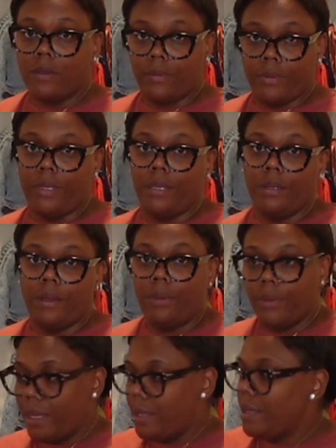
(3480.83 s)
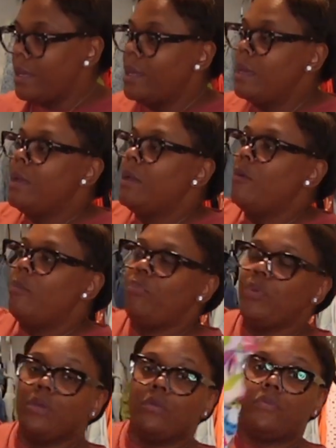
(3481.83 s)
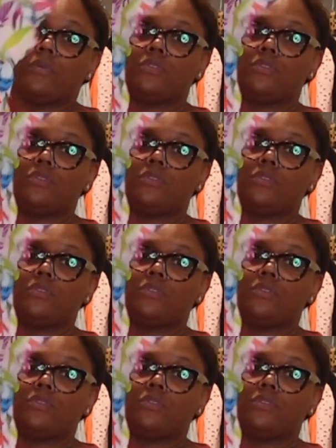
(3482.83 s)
and green. Okay? Beautiful